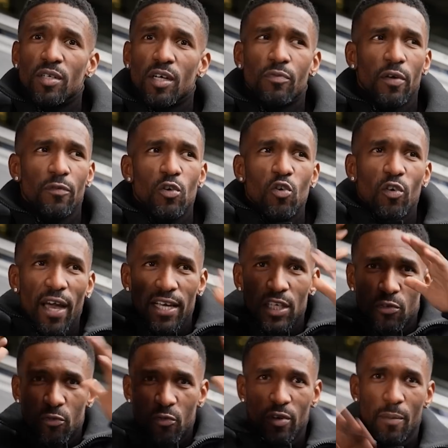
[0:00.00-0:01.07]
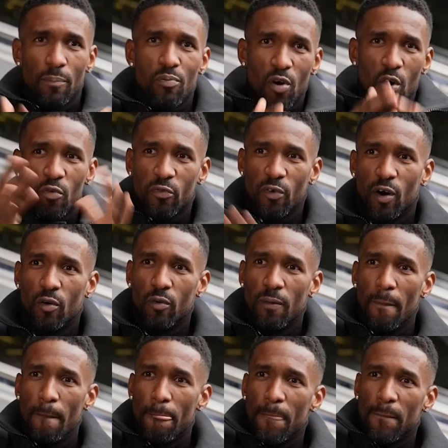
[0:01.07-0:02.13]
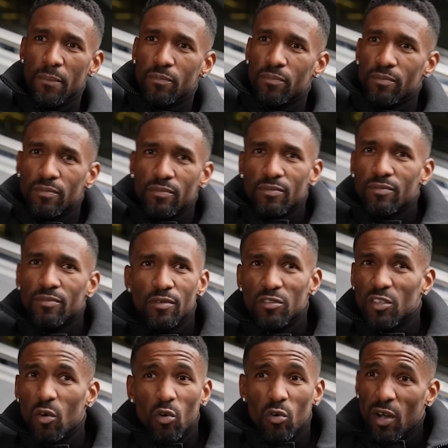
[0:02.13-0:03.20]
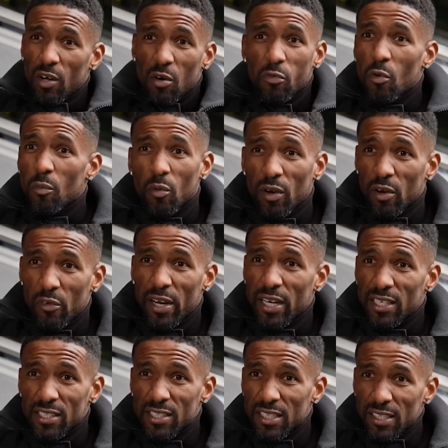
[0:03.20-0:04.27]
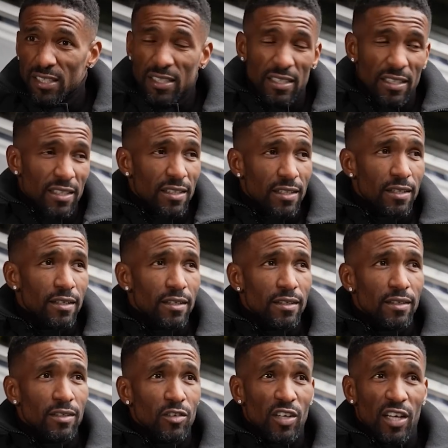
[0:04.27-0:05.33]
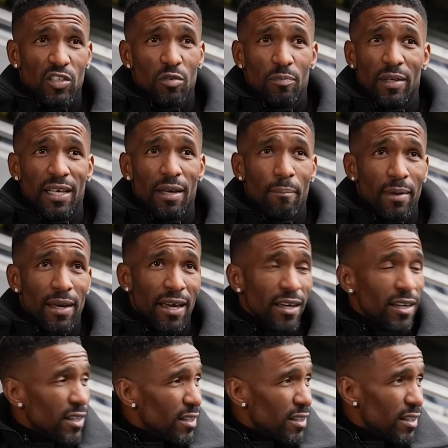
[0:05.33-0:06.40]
because I think if you look at his the profile, don't look like a footballer really, does he? Look like he should be in the N B A.